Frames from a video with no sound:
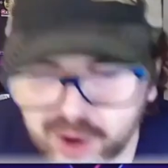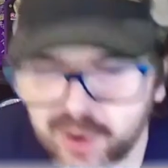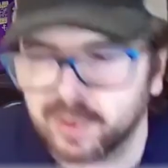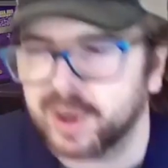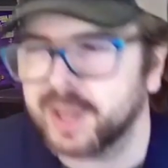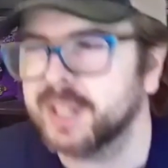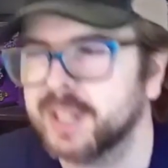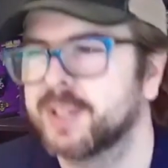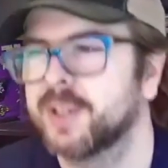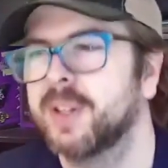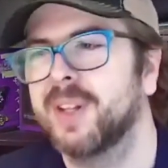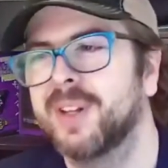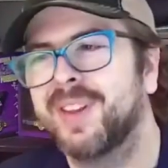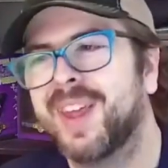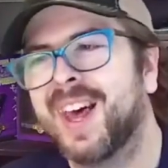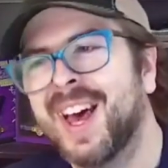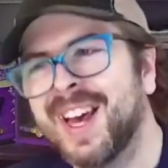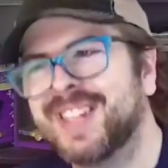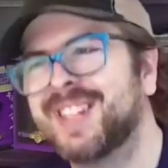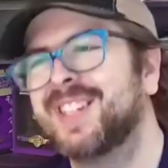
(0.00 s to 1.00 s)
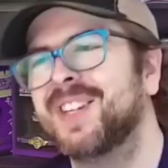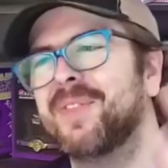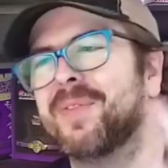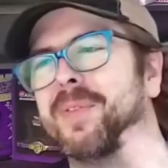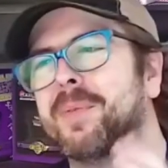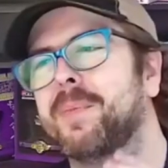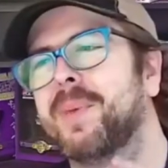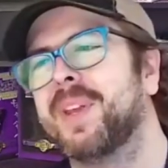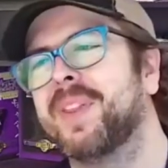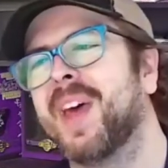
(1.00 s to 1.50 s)
Alright, so that's
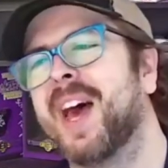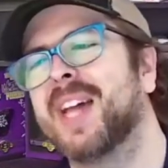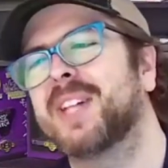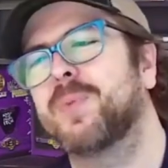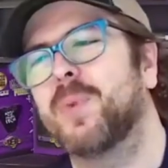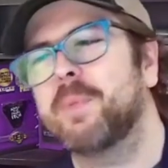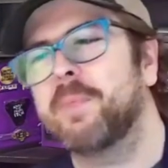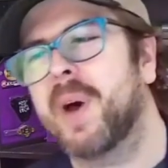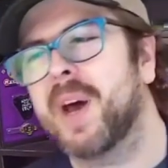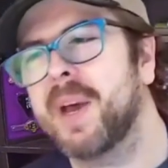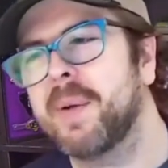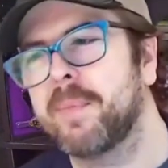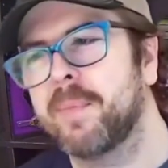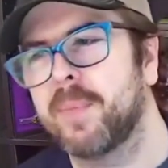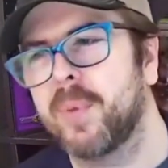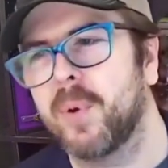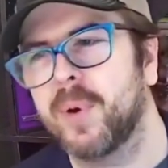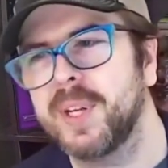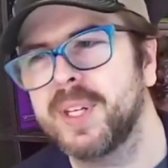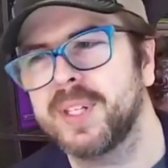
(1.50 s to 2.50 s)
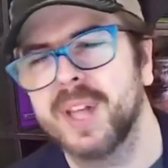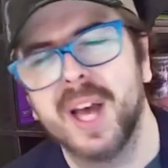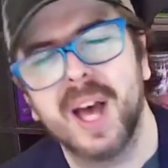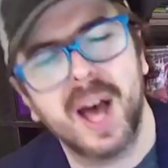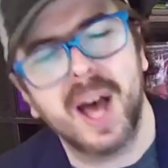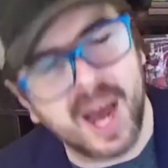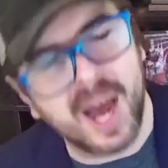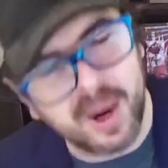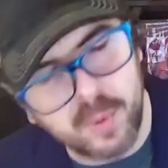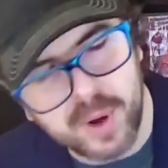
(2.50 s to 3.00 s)
it for me. That's what my
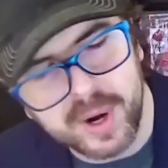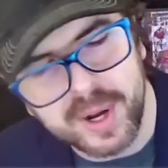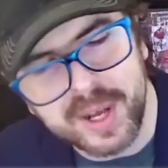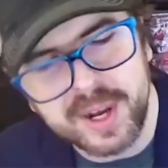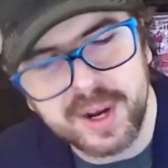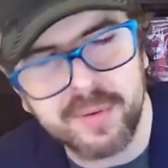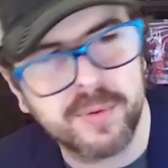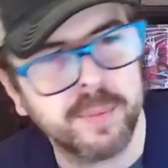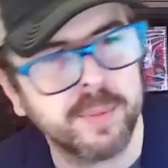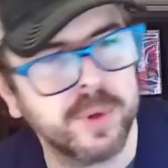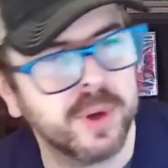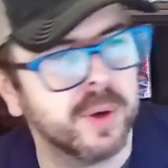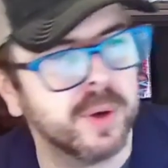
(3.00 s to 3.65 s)
points. I want to hear